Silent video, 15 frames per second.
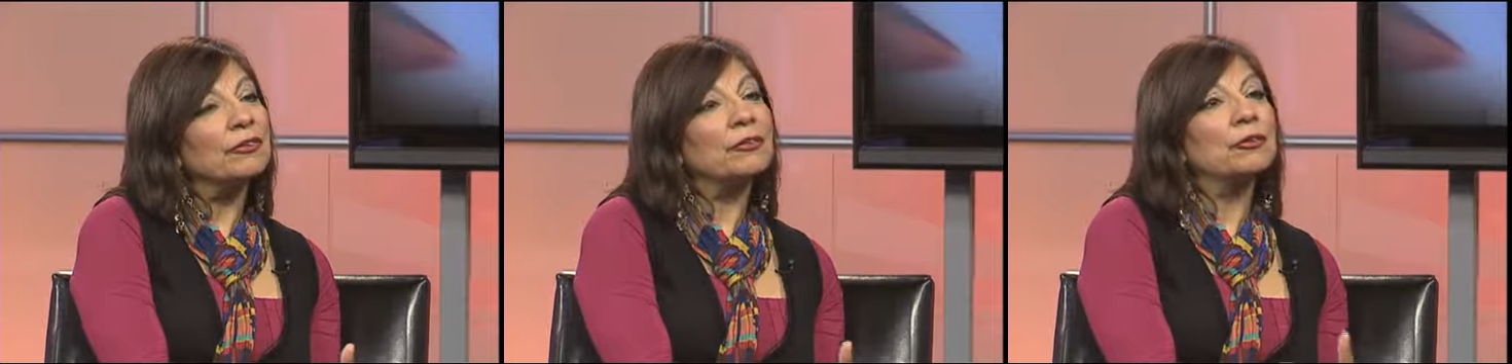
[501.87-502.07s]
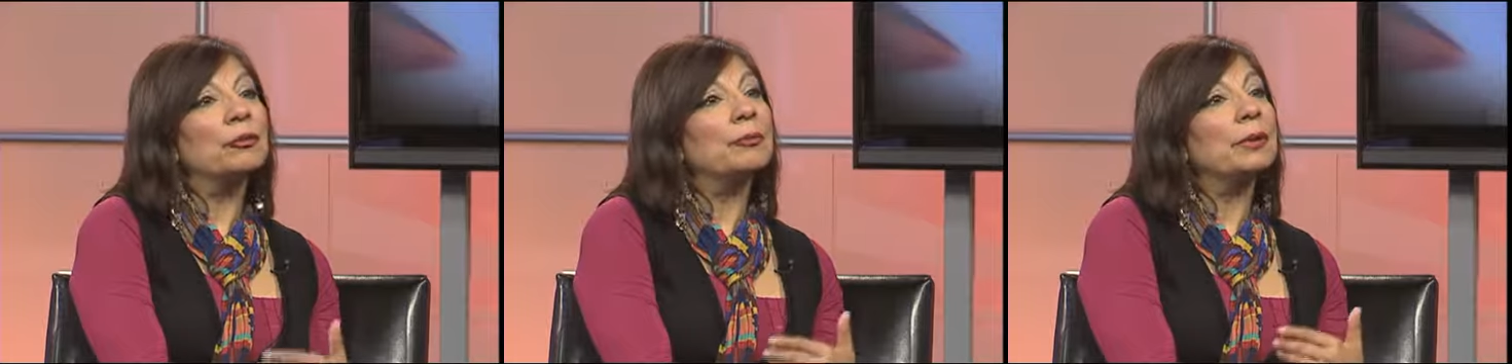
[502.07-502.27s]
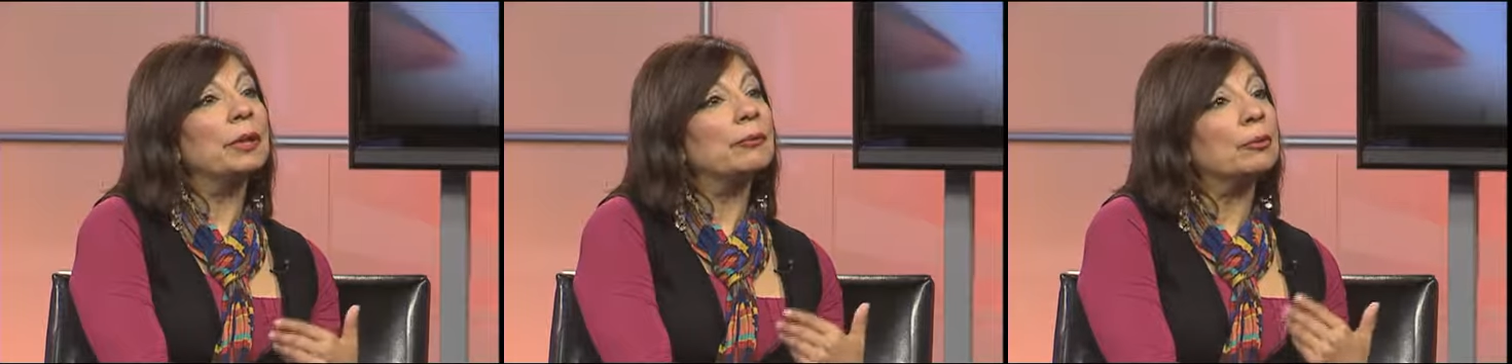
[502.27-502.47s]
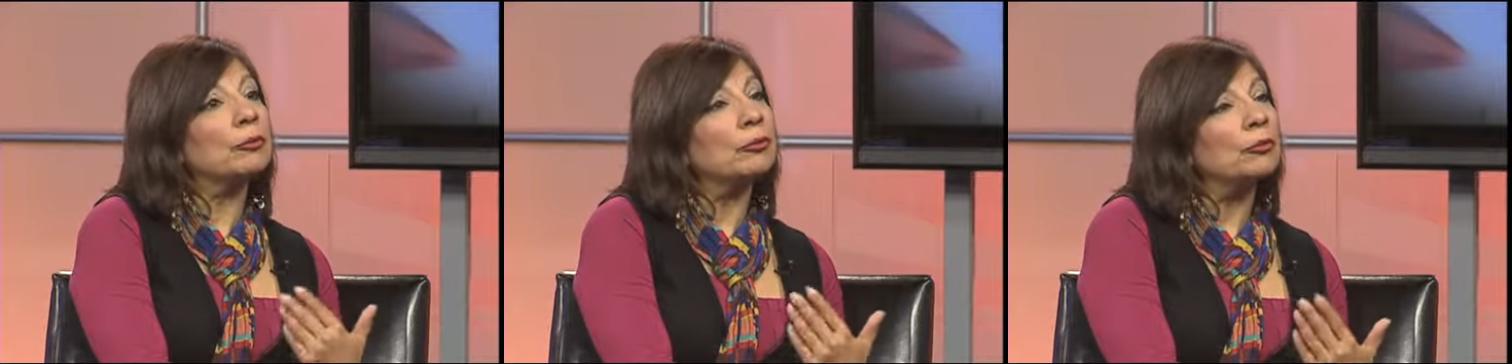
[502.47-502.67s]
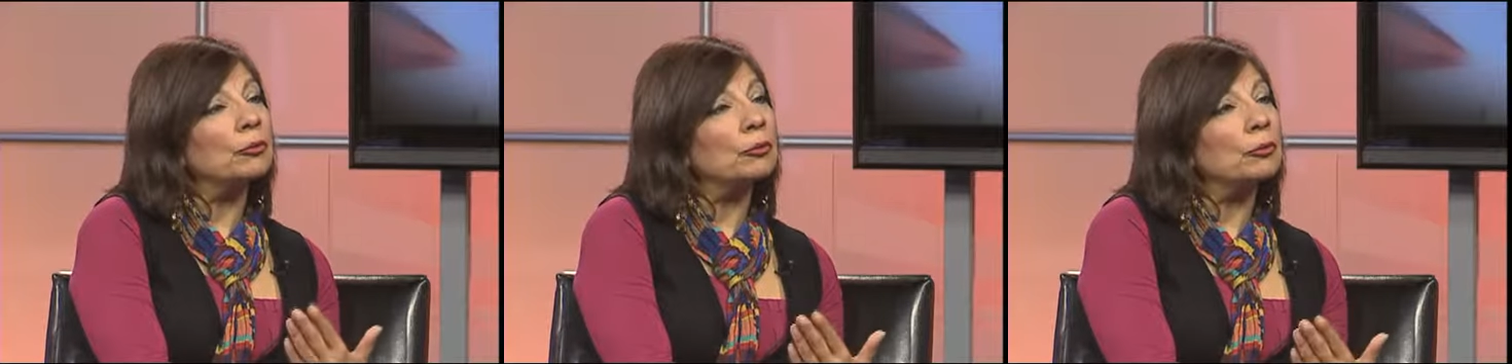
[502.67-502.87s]
to be able
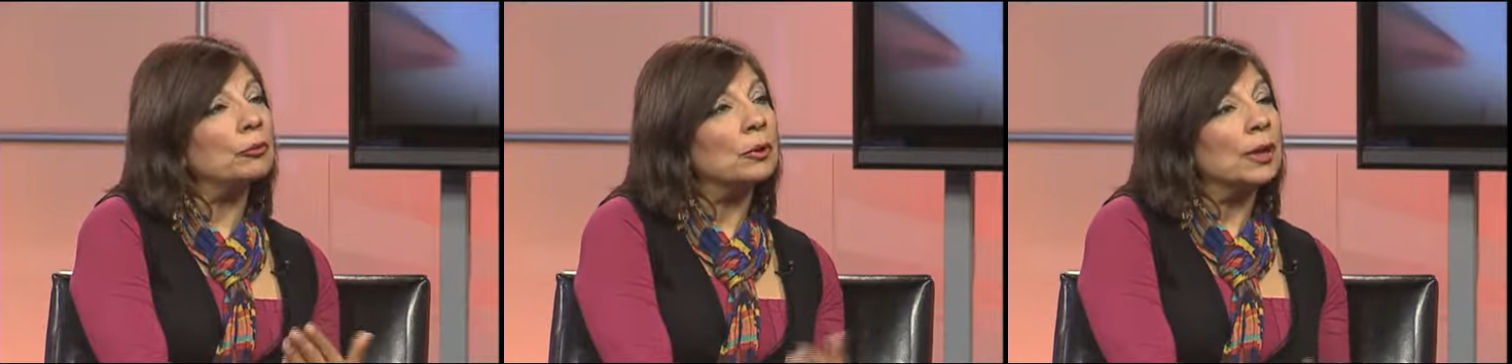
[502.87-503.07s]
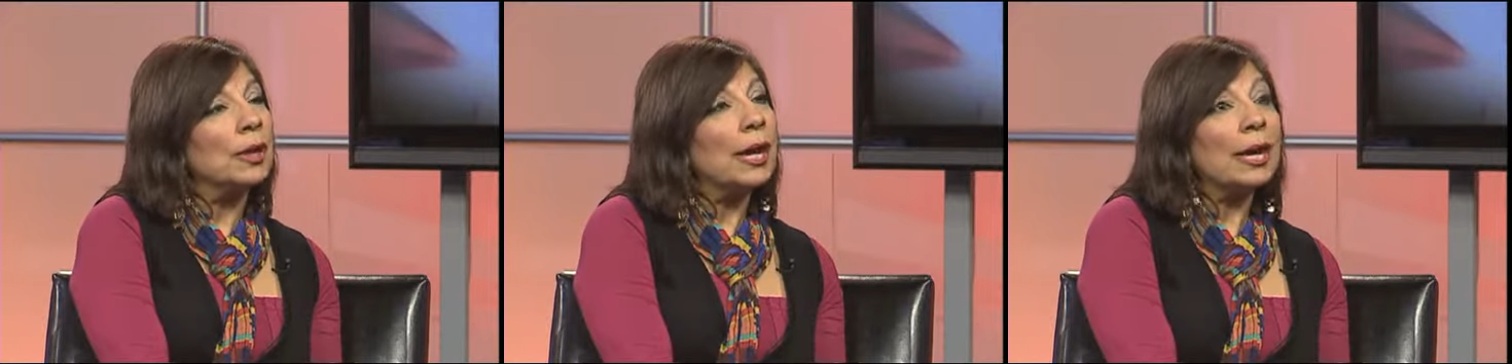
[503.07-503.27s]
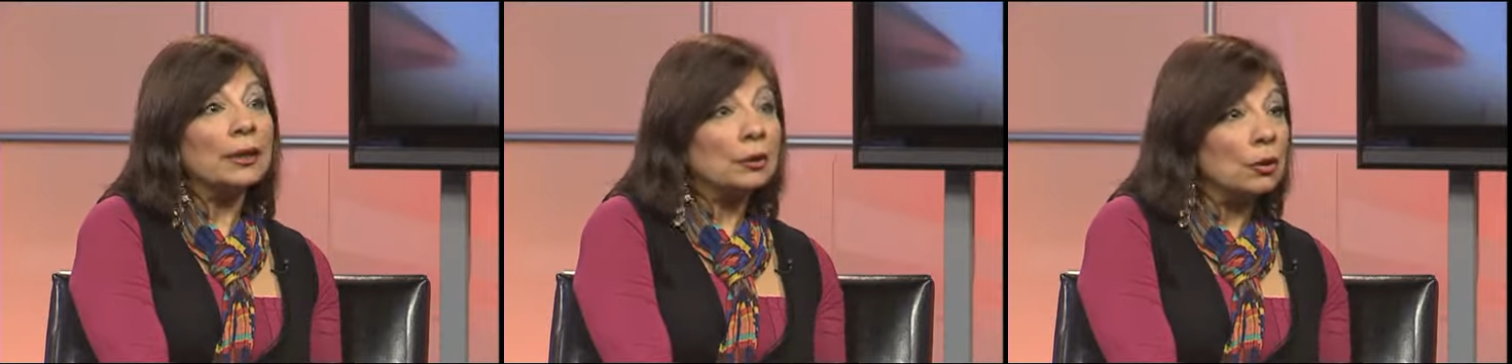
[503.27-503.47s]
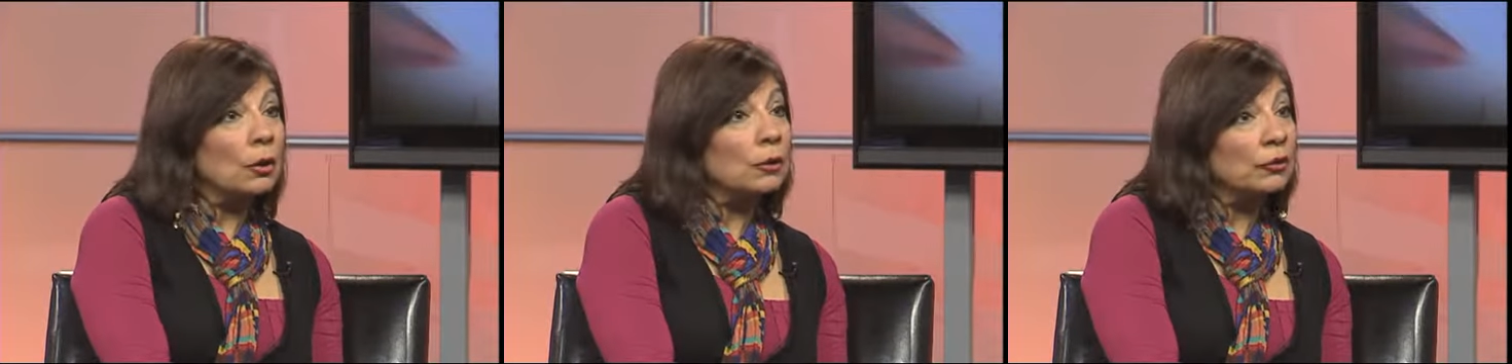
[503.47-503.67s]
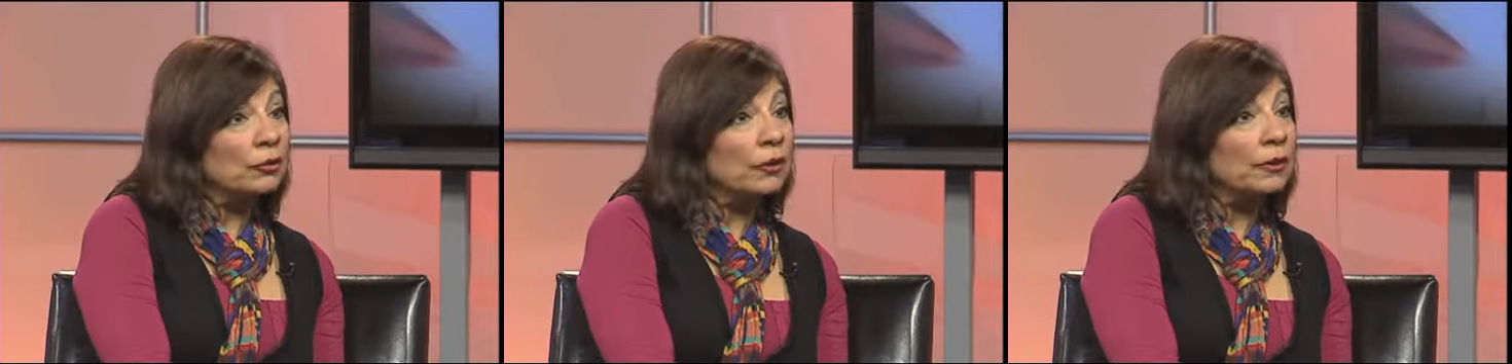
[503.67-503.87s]
to
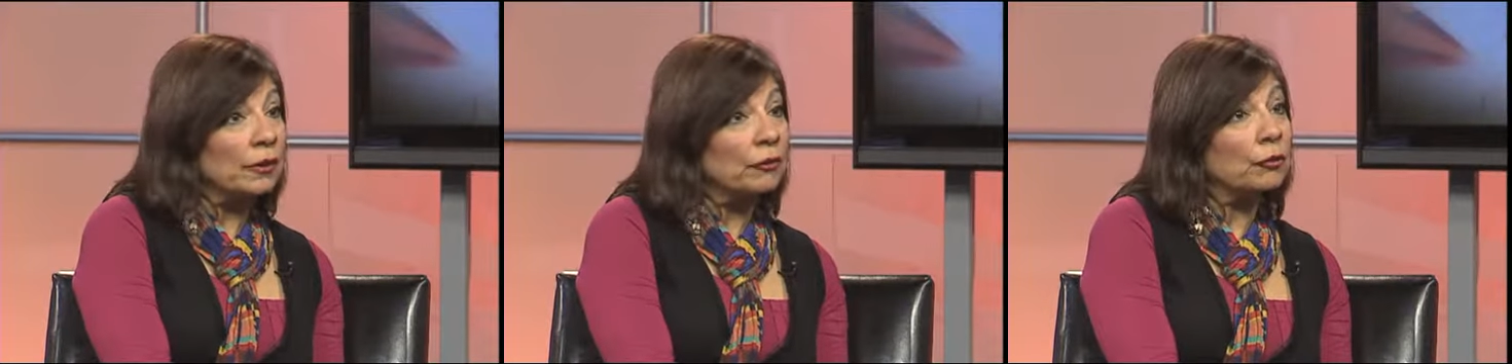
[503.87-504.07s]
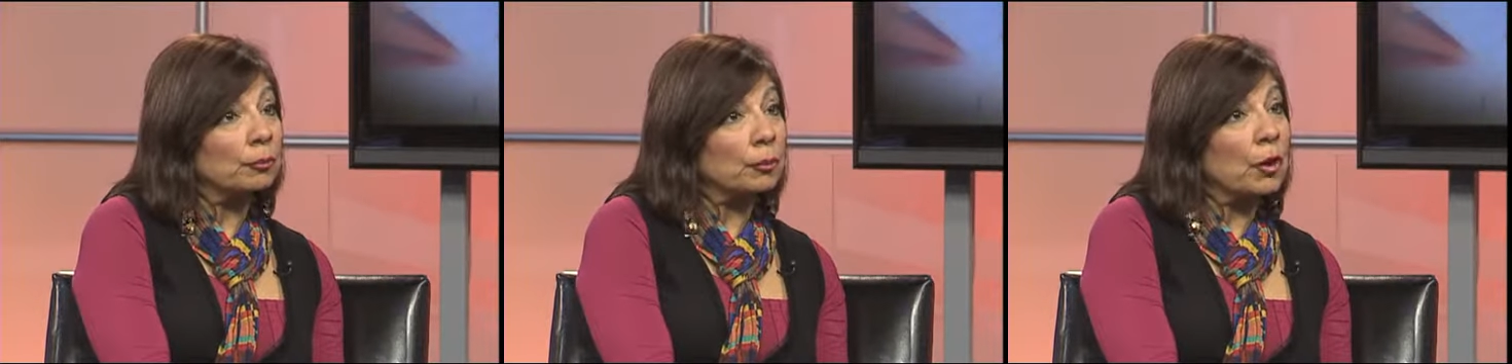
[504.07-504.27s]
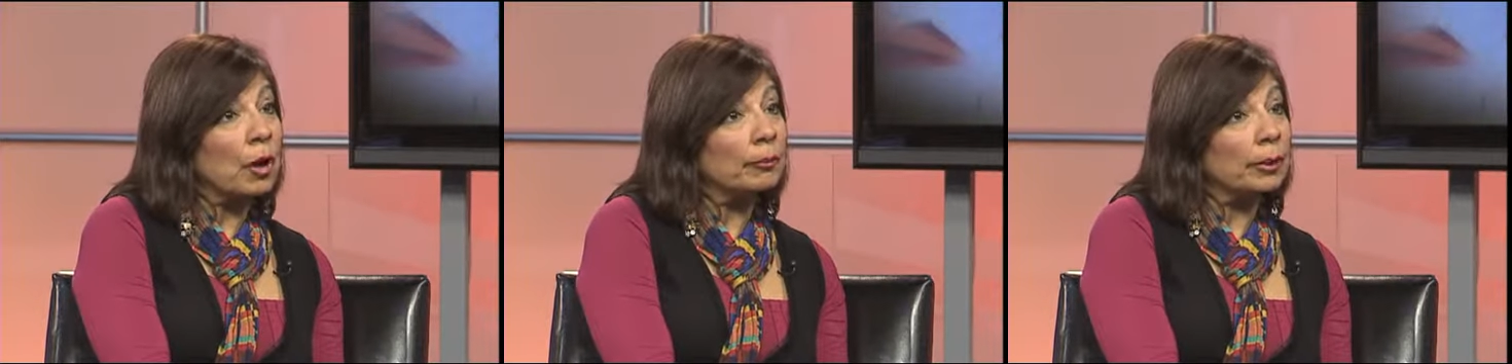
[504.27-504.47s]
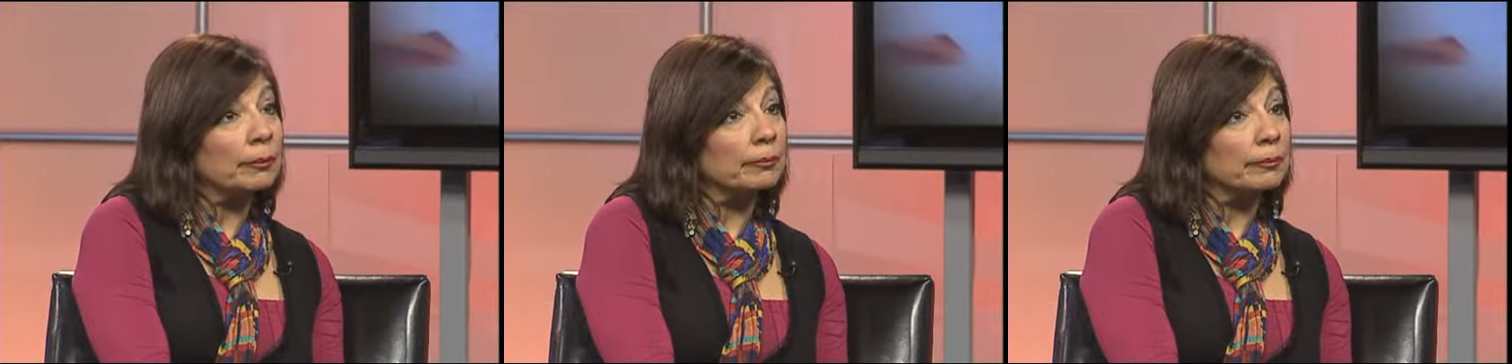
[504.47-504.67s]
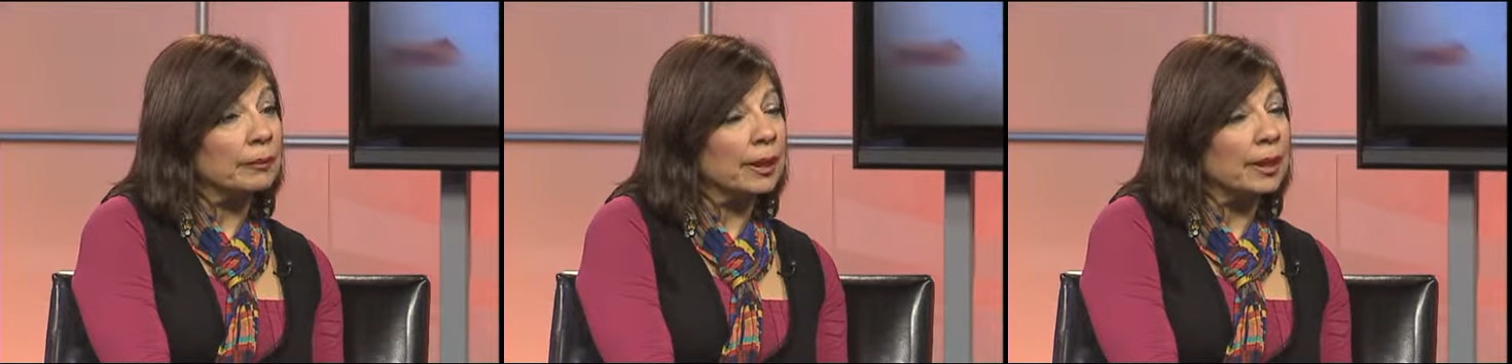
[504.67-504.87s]
acknowledge that there's a
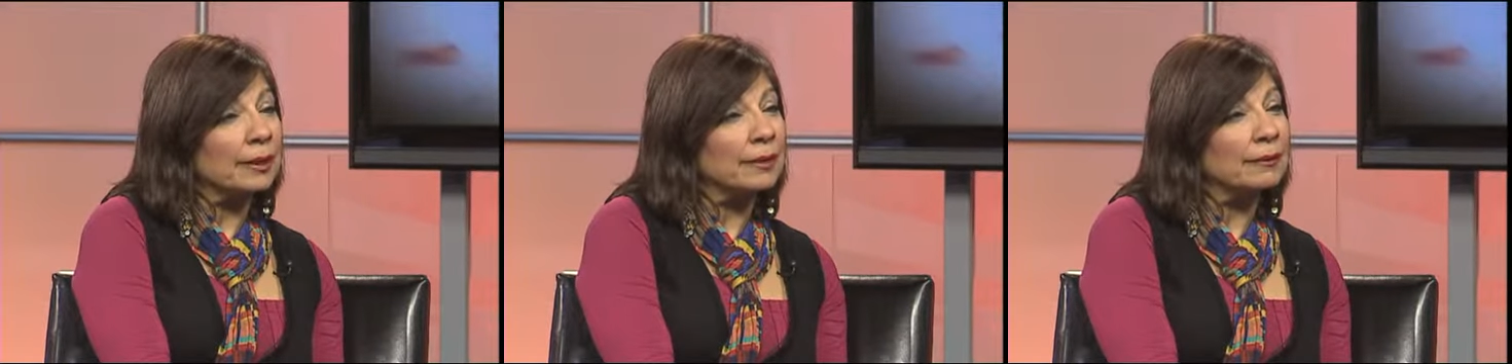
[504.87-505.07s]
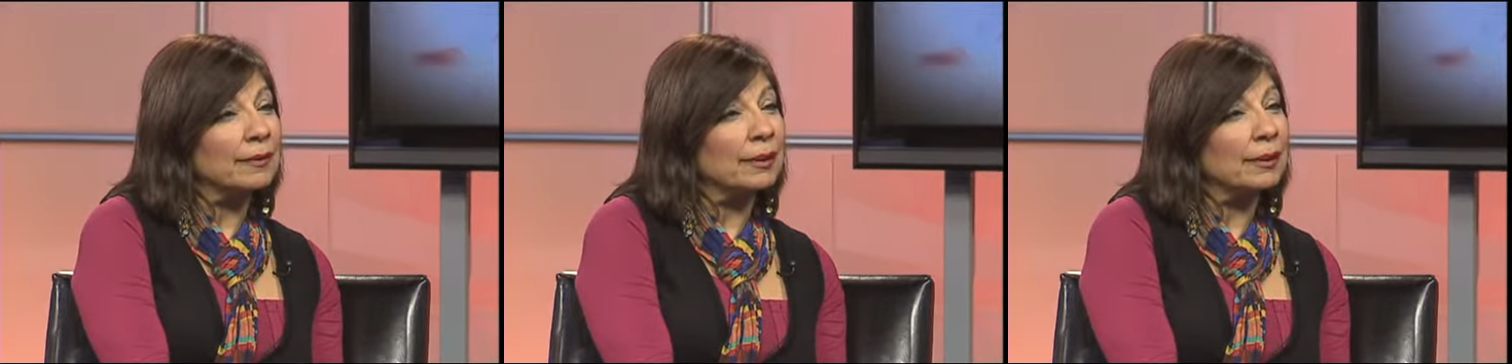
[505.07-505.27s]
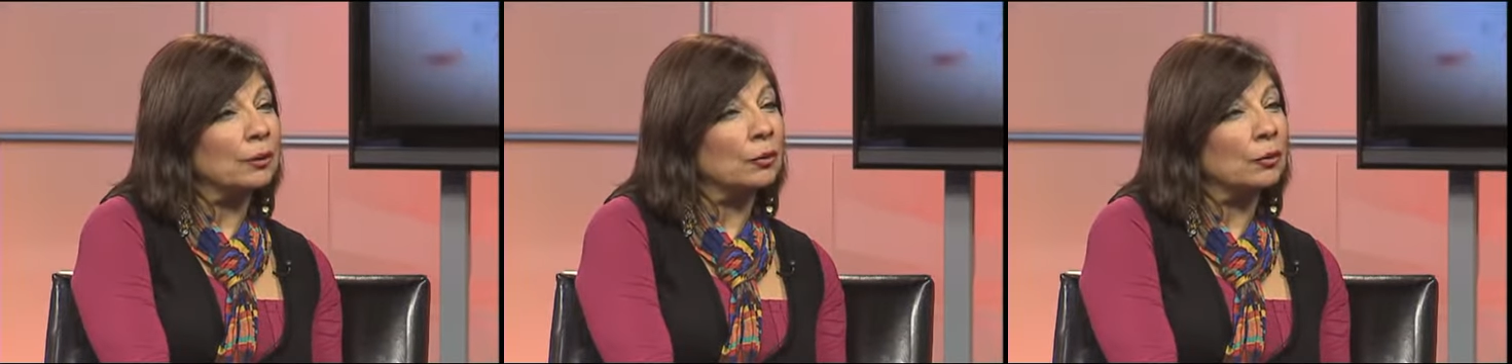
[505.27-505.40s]
problem and